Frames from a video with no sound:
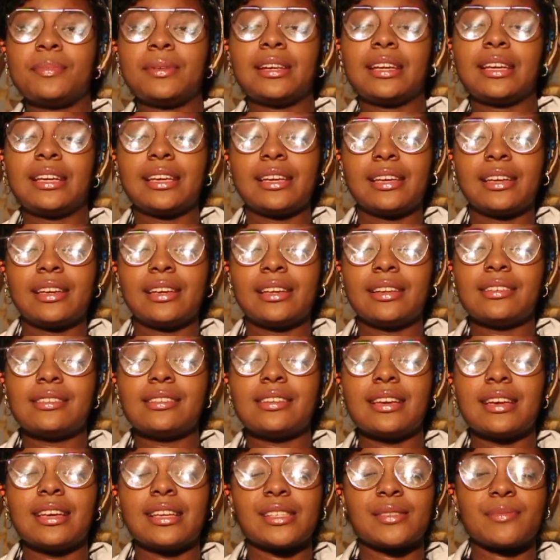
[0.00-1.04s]
But
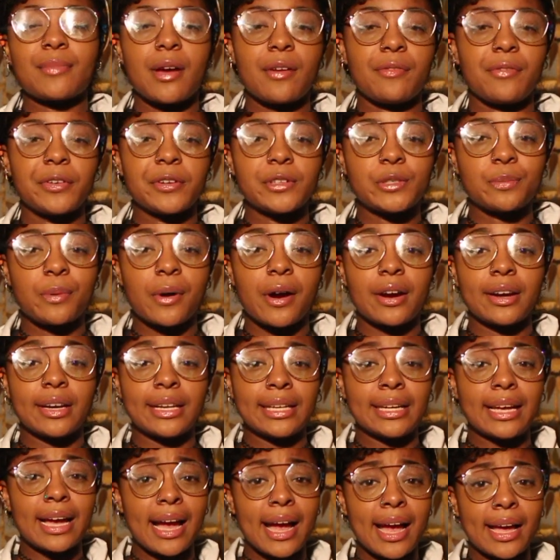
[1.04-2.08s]
again, it's my first
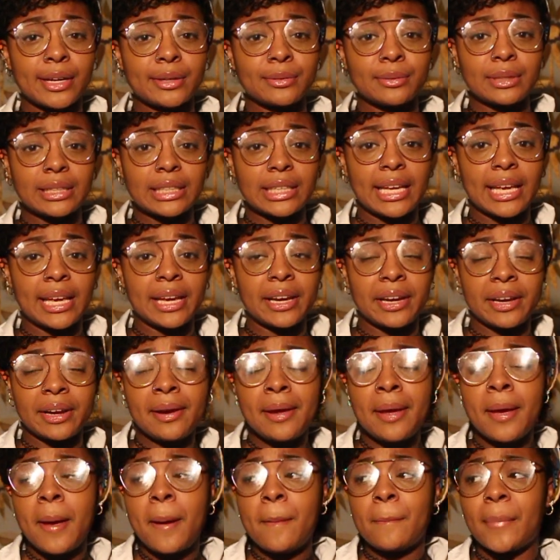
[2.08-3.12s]
party. I don't really
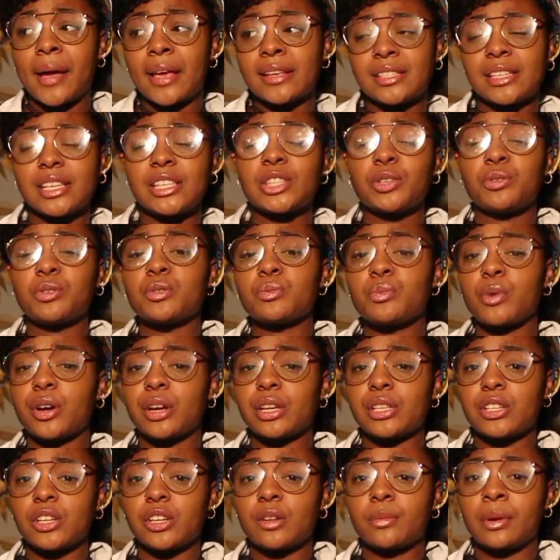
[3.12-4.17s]
care. My sister was more
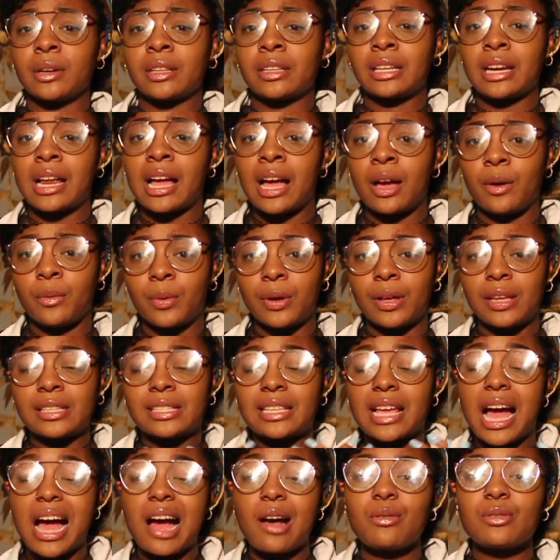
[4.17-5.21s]
concerned about it than I
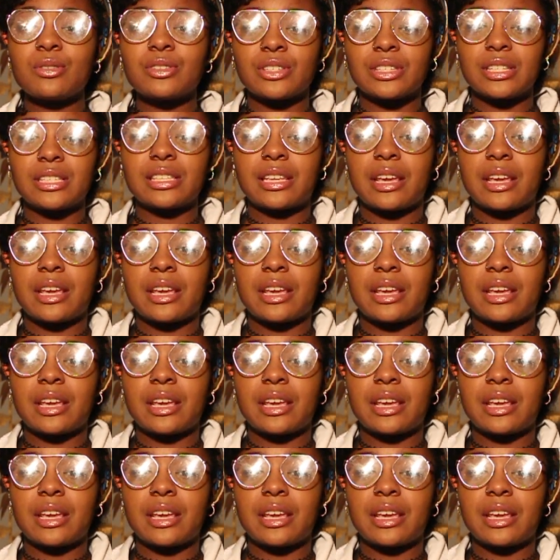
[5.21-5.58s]
was. I was just